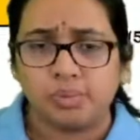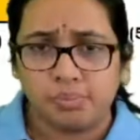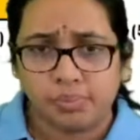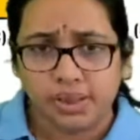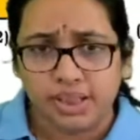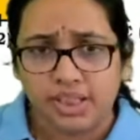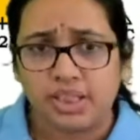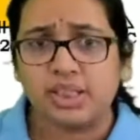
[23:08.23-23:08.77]

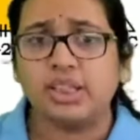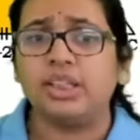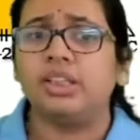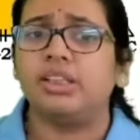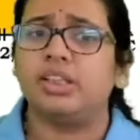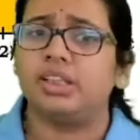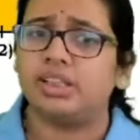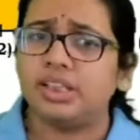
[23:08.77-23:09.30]
But
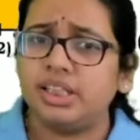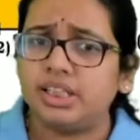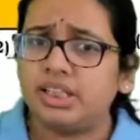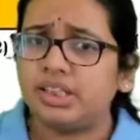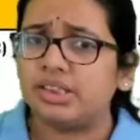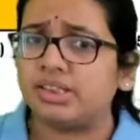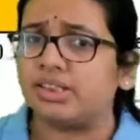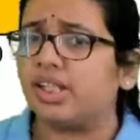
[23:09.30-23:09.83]
the thing is
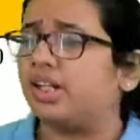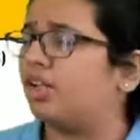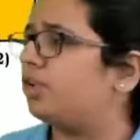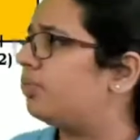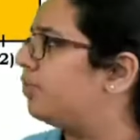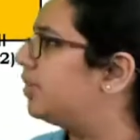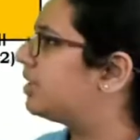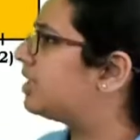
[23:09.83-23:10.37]
that
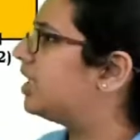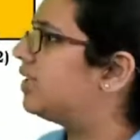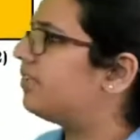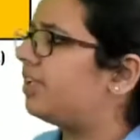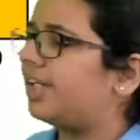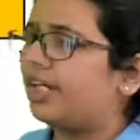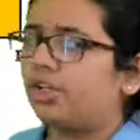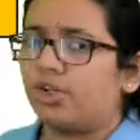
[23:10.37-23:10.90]
obviously
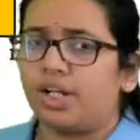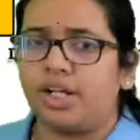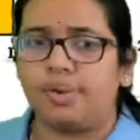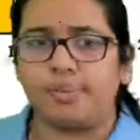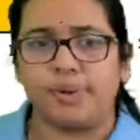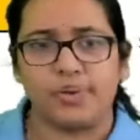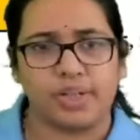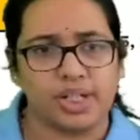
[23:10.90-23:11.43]
we are talking
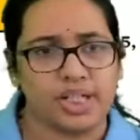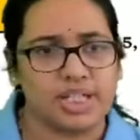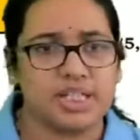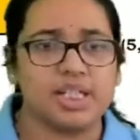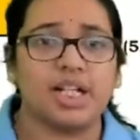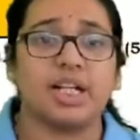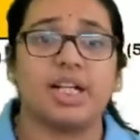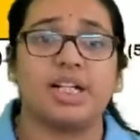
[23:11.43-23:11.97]
about
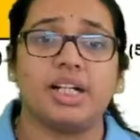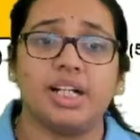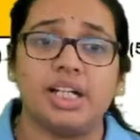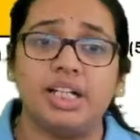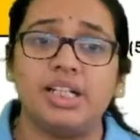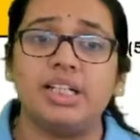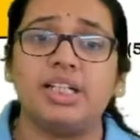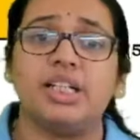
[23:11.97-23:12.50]
area and
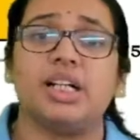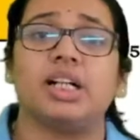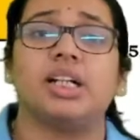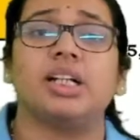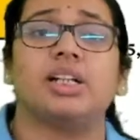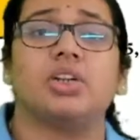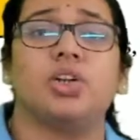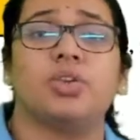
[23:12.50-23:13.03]
area
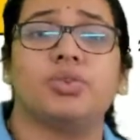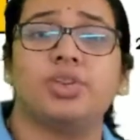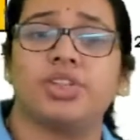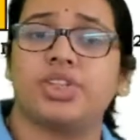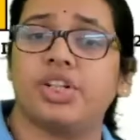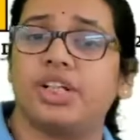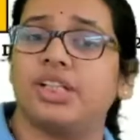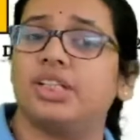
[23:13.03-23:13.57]
of a
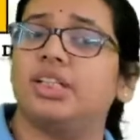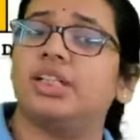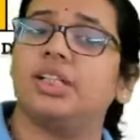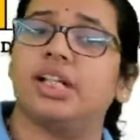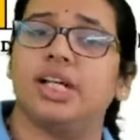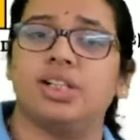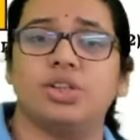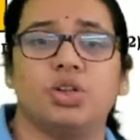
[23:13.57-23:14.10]
triangle
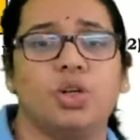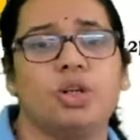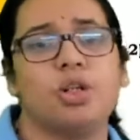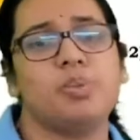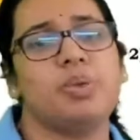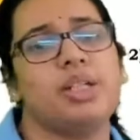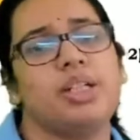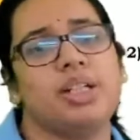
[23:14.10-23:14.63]

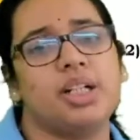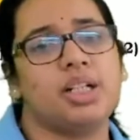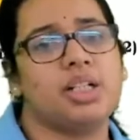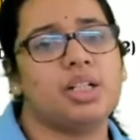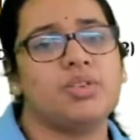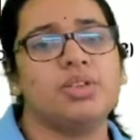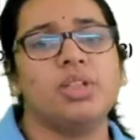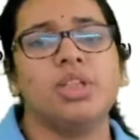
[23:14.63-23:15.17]
cannot be
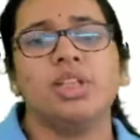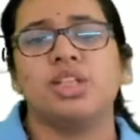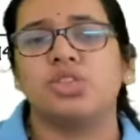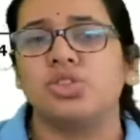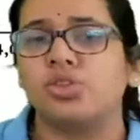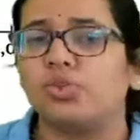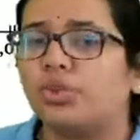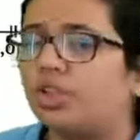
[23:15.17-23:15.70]
negative.
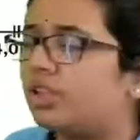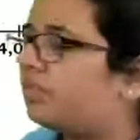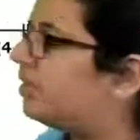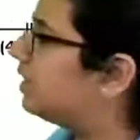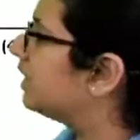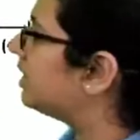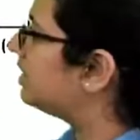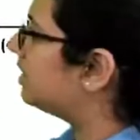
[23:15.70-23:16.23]
So what
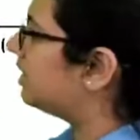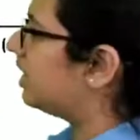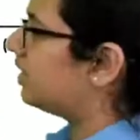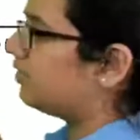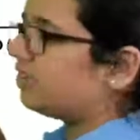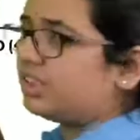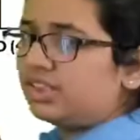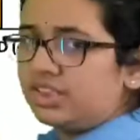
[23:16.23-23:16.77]
we consider,
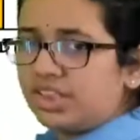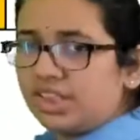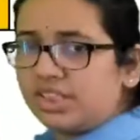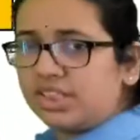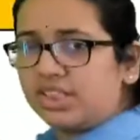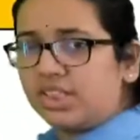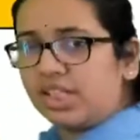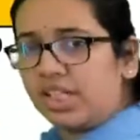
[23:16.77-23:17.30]
we'll
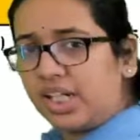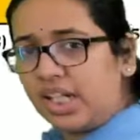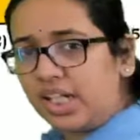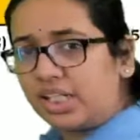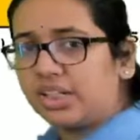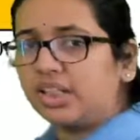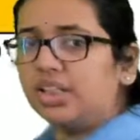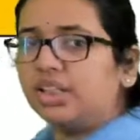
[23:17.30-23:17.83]
just
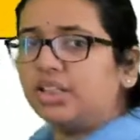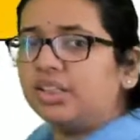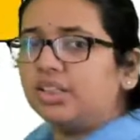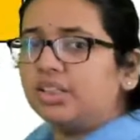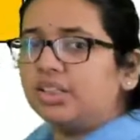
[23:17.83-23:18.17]
take a